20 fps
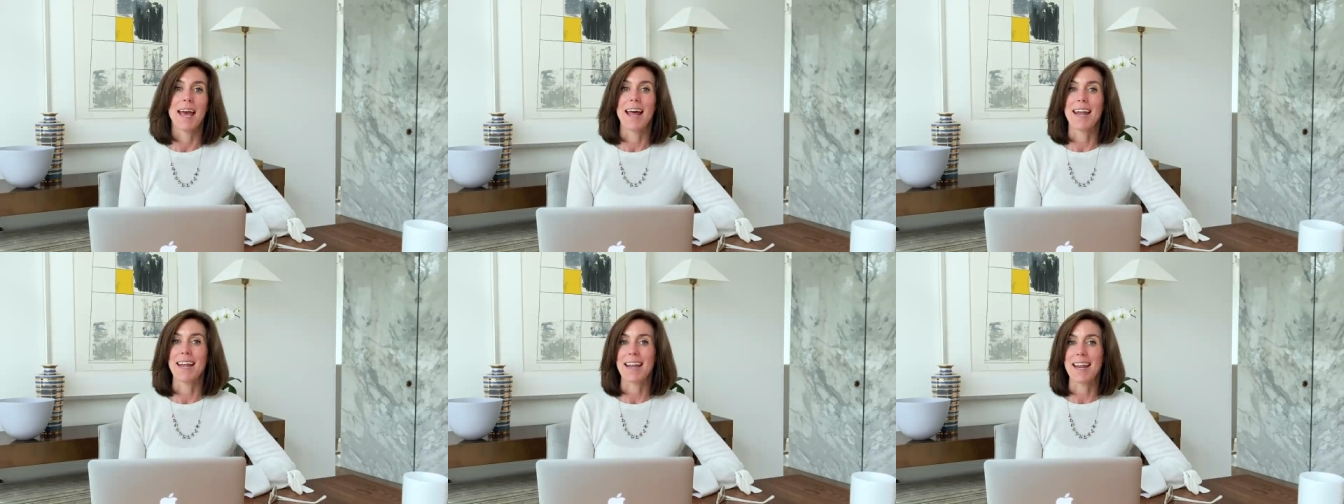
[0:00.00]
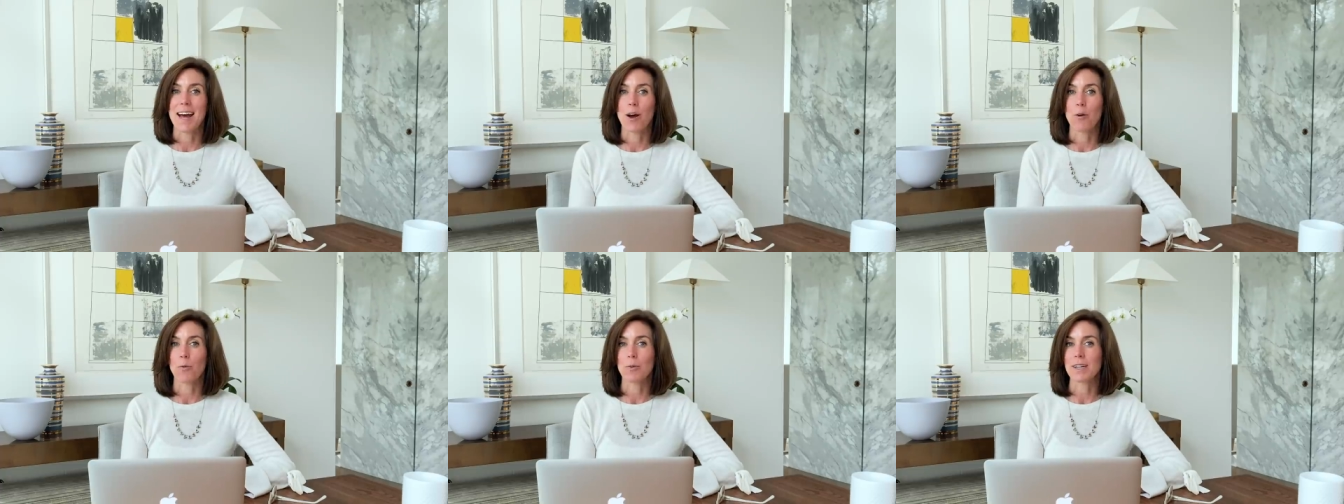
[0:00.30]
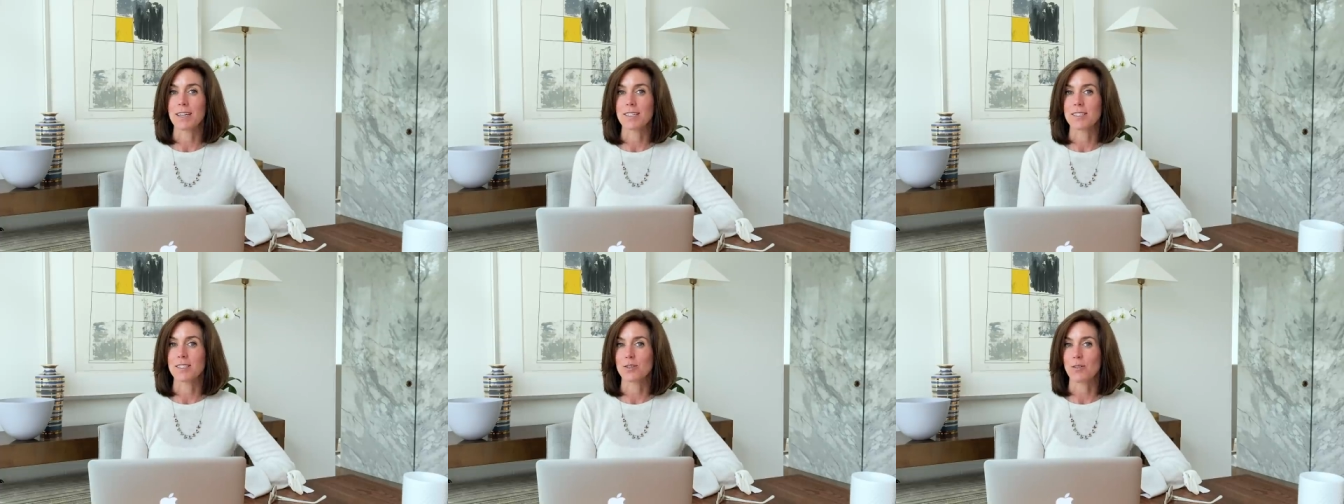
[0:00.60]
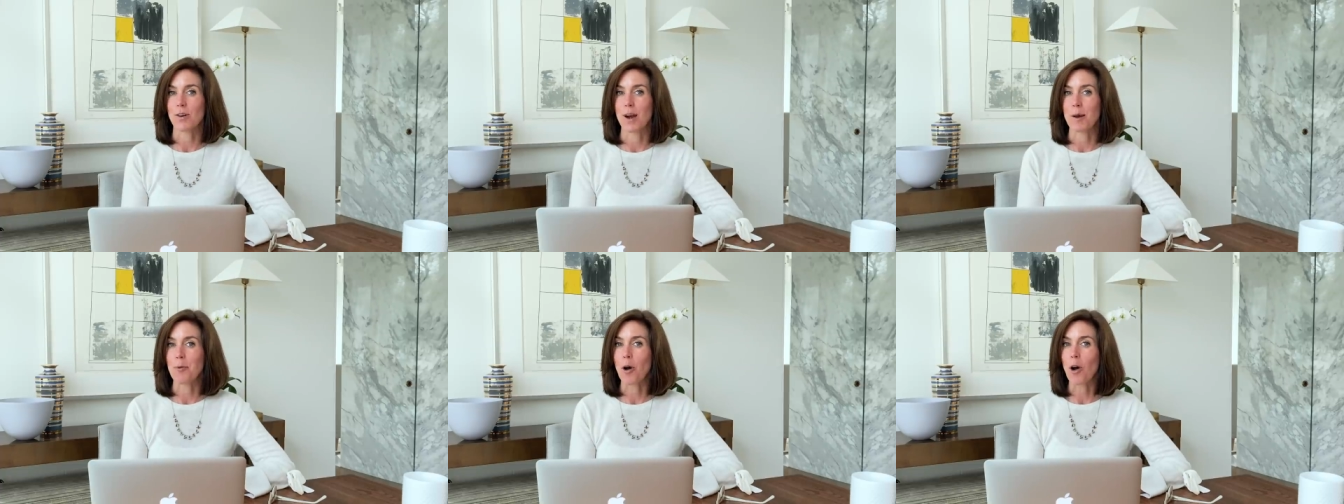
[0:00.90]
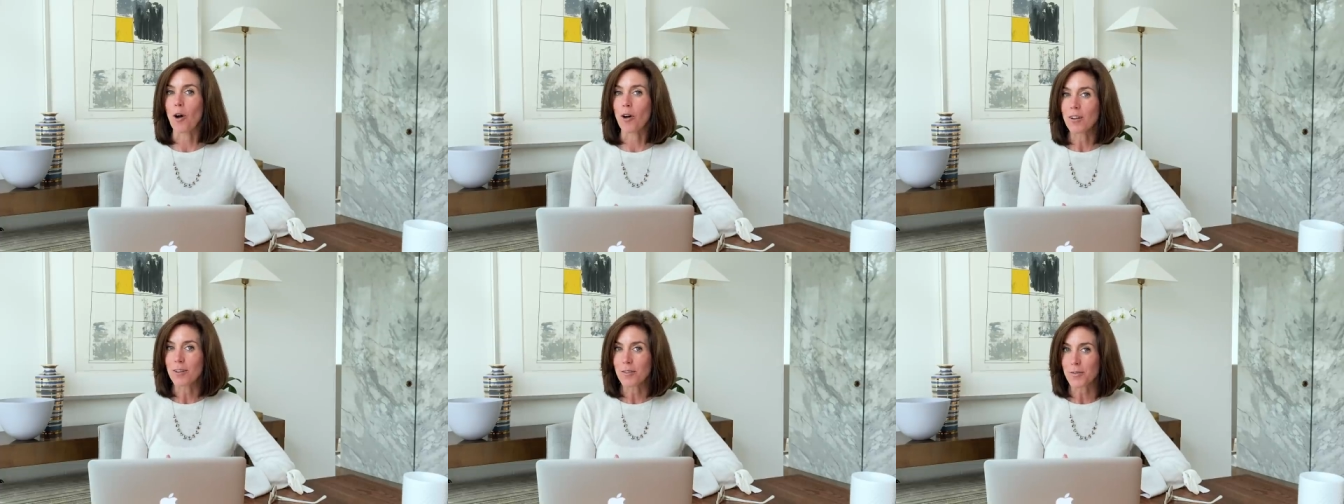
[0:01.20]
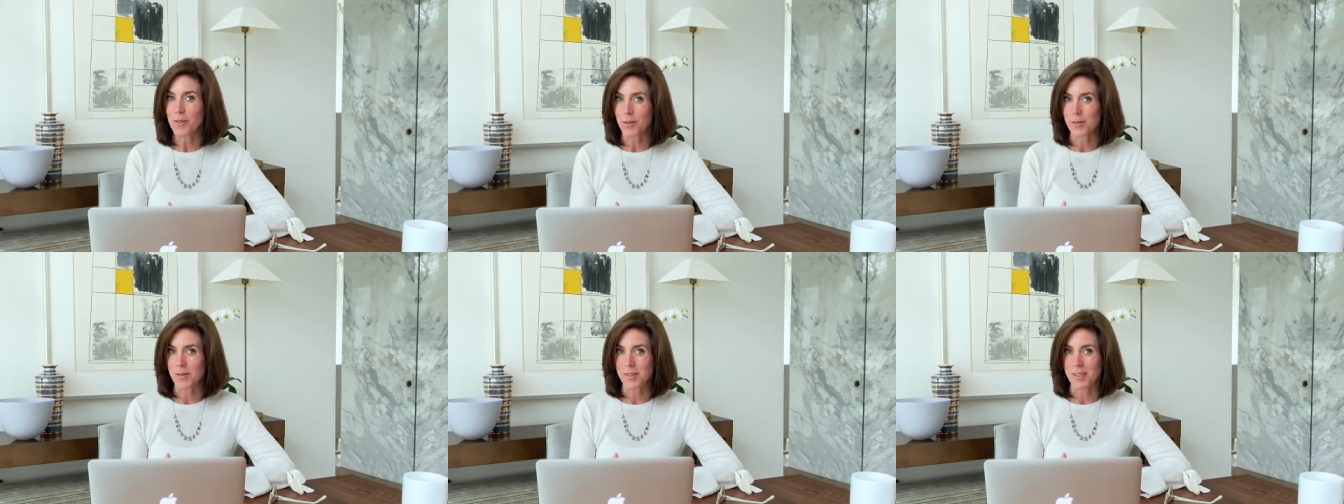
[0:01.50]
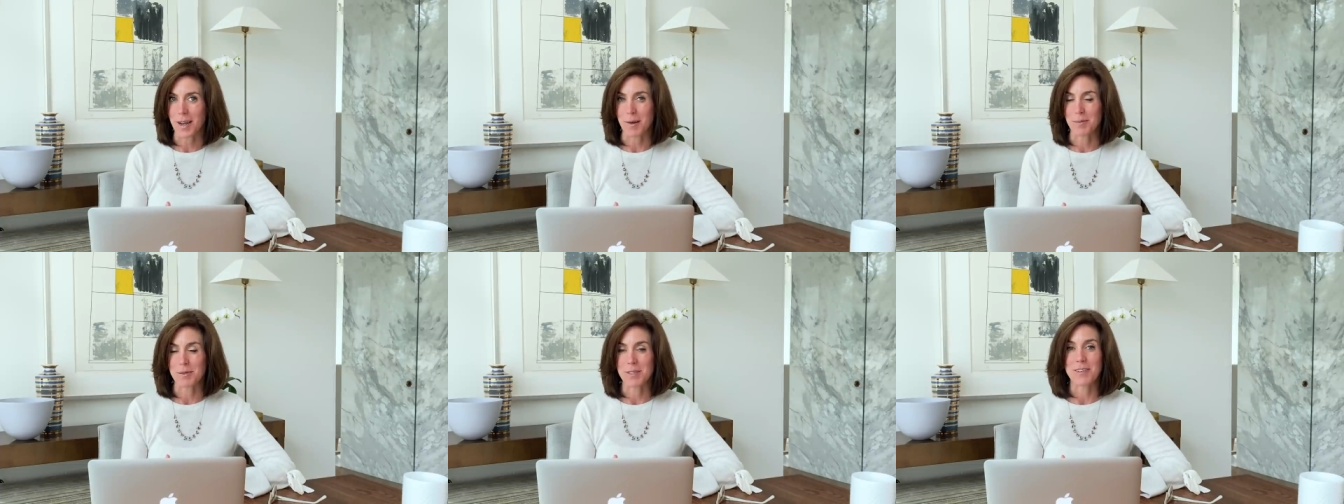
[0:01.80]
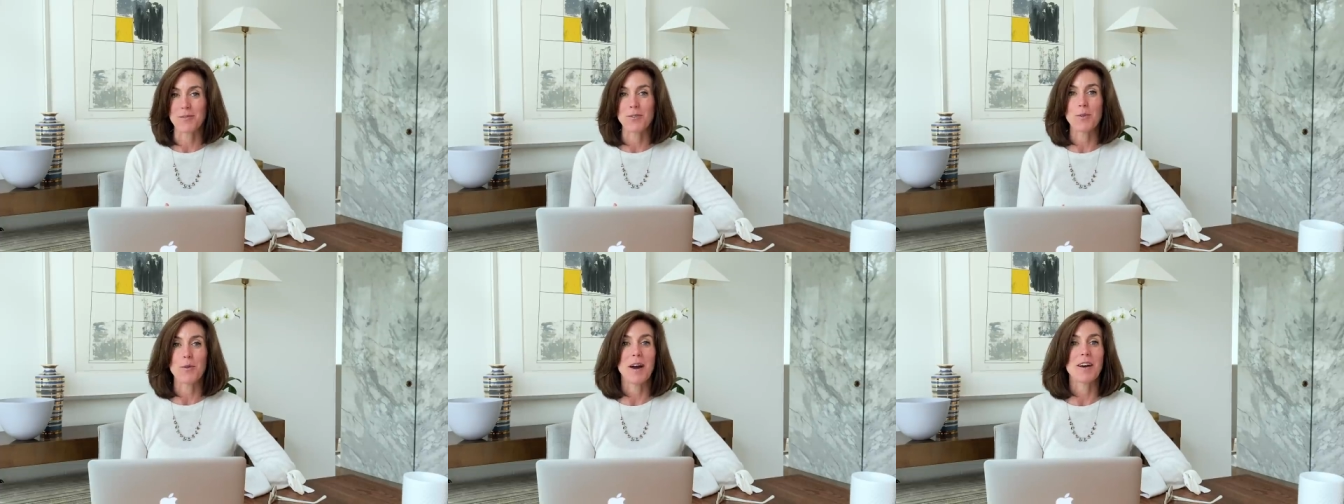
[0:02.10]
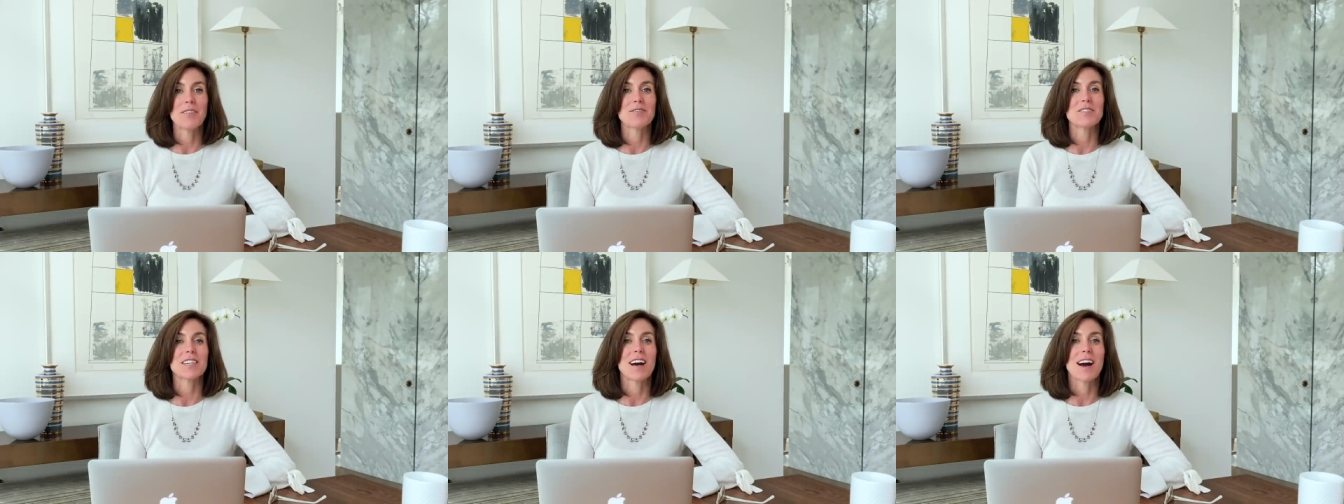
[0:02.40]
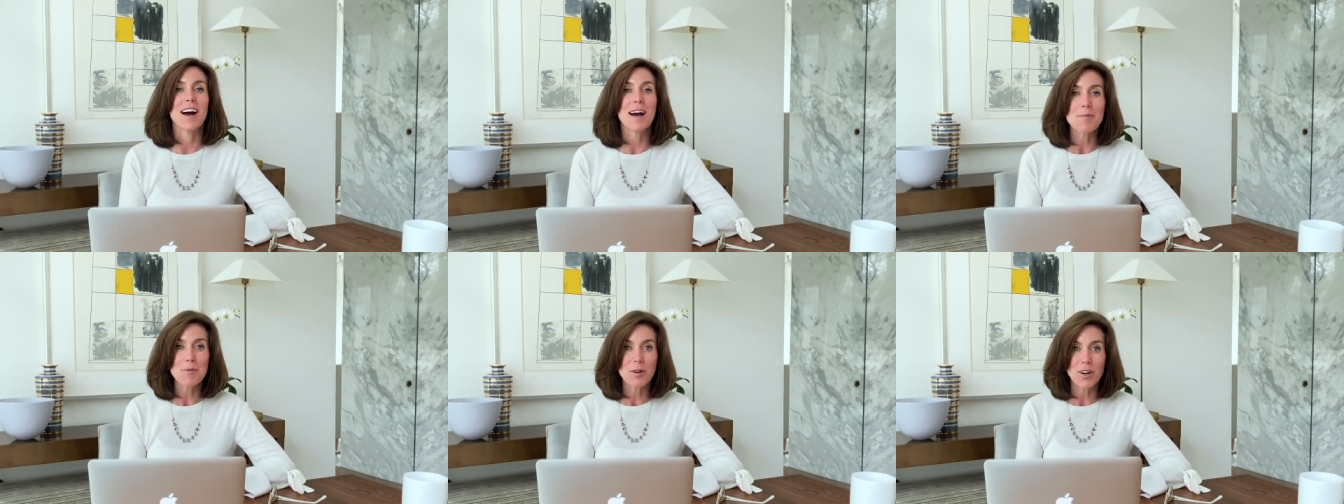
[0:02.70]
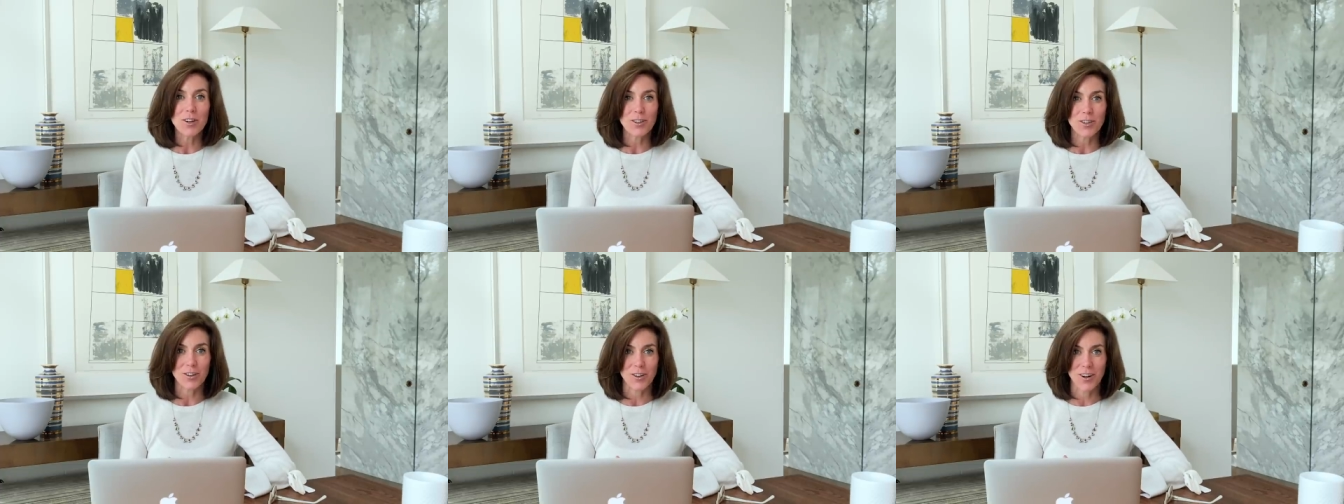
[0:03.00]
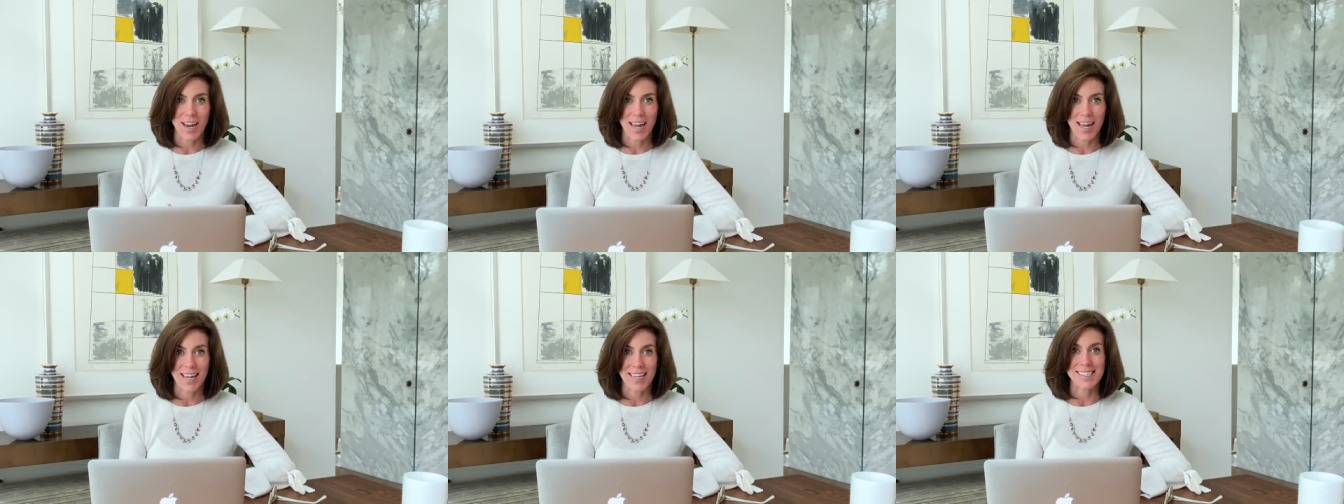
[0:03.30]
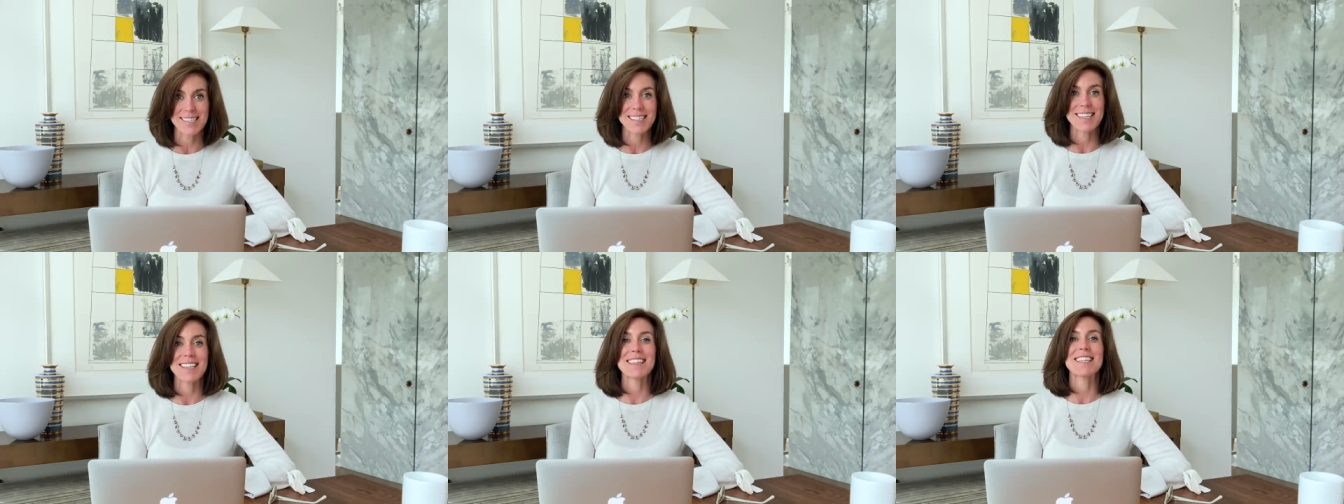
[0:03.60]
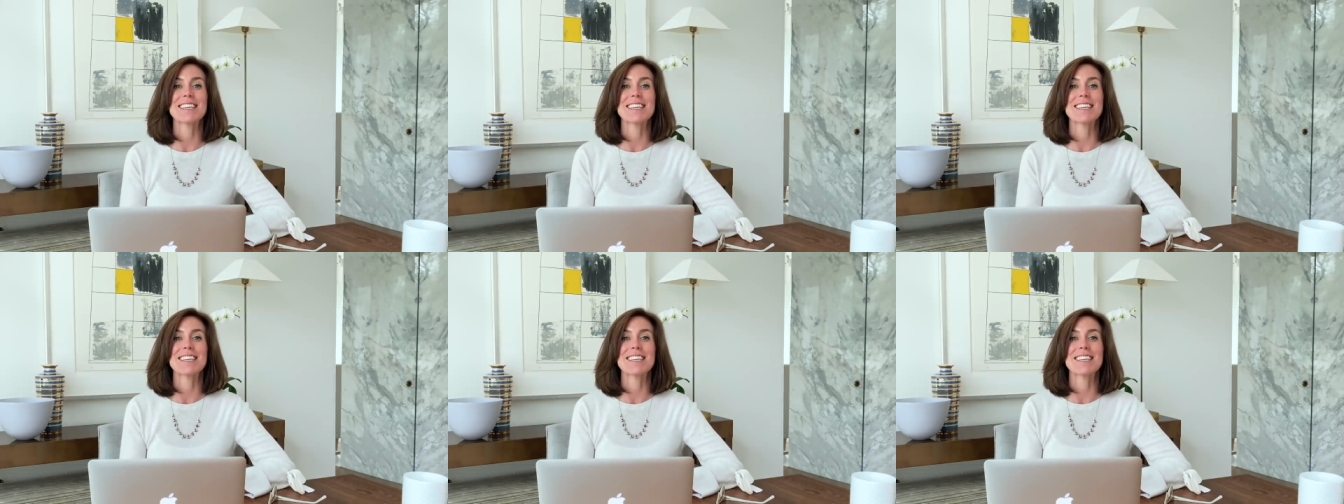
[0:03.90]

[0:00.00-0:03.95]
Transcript: And now when I describe all of those steps, if you have time on your hands,